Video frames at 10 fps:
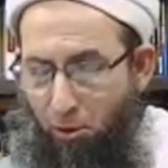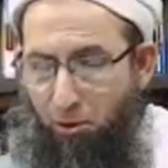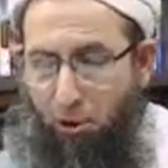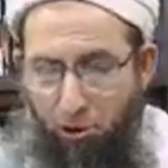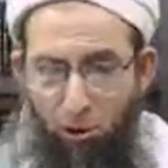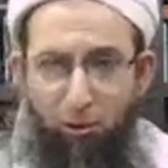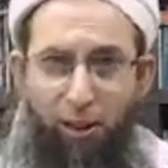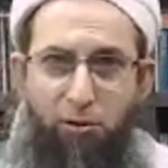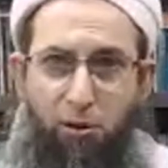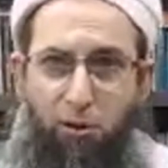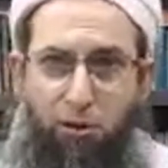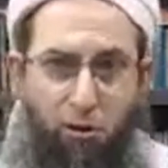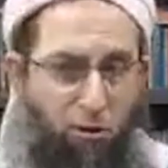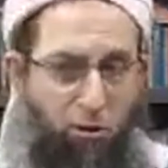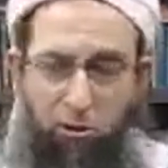Such a long answer. I mean,
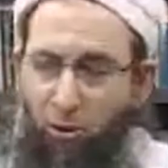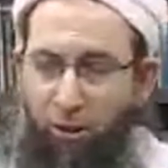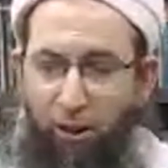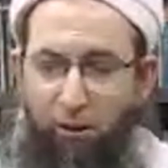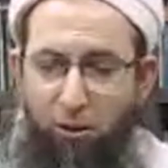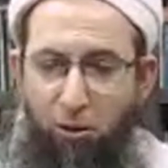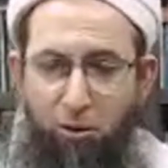it's not end.